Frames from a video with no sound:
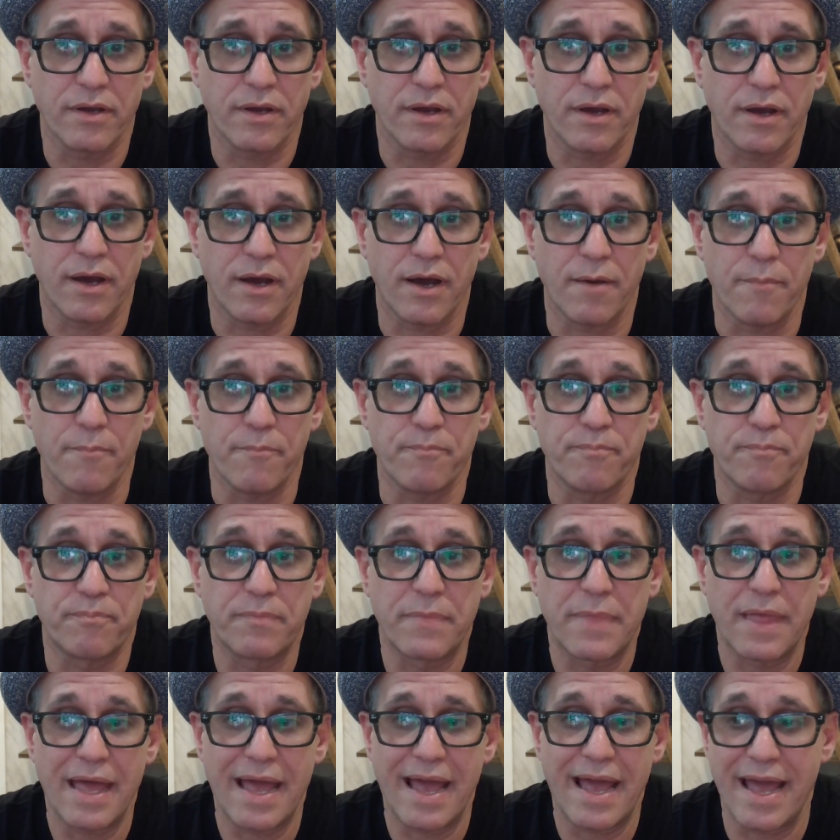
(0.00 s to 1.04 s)

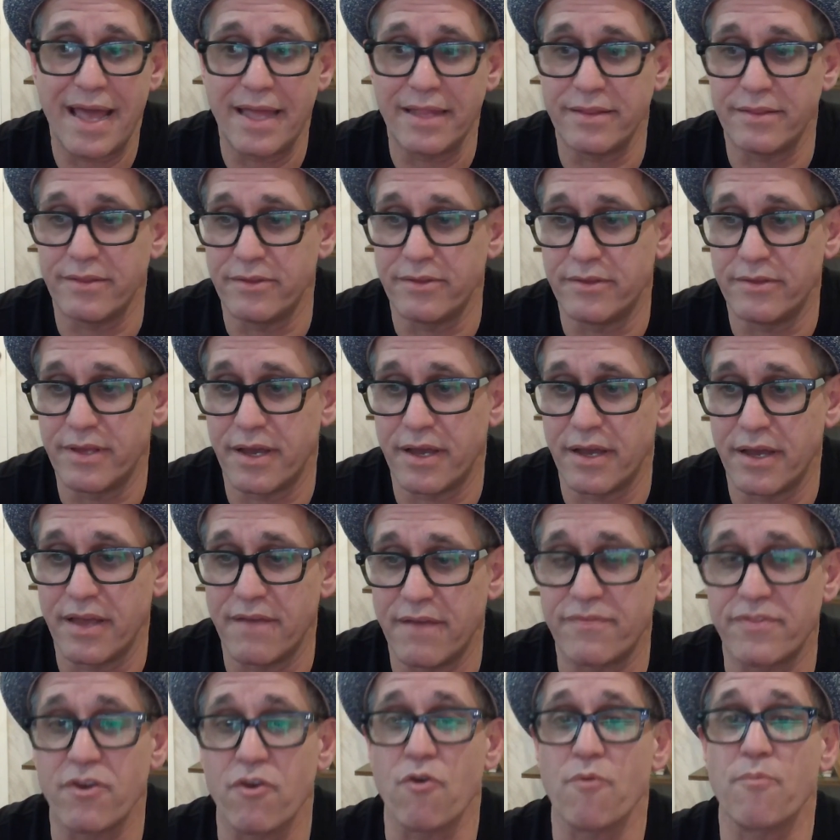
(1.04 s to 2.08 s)
And if
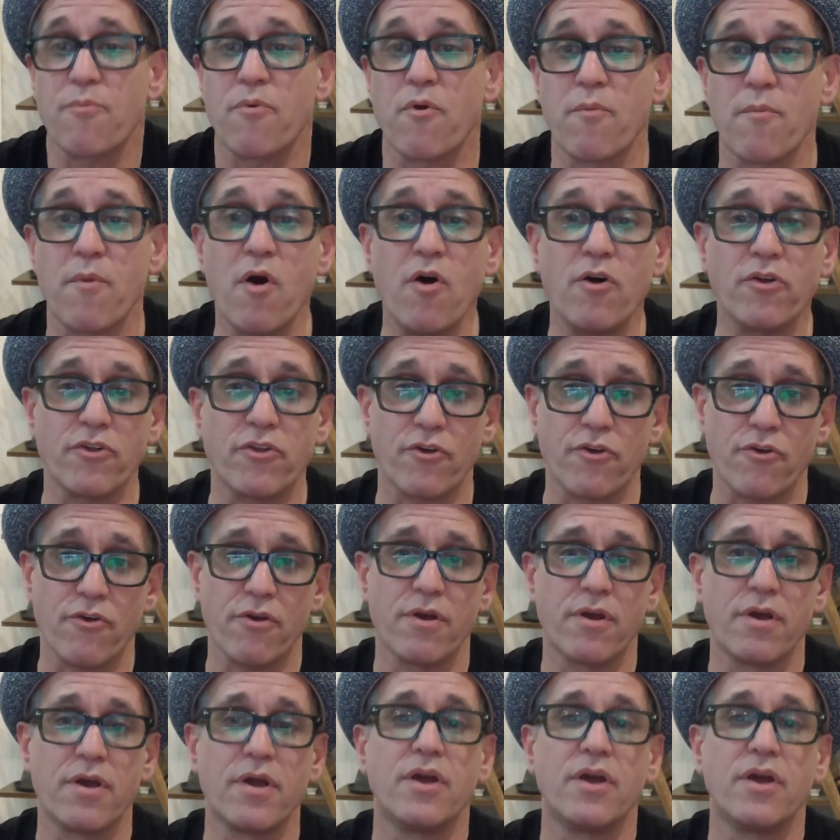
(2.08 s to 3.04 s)
they're a promoter,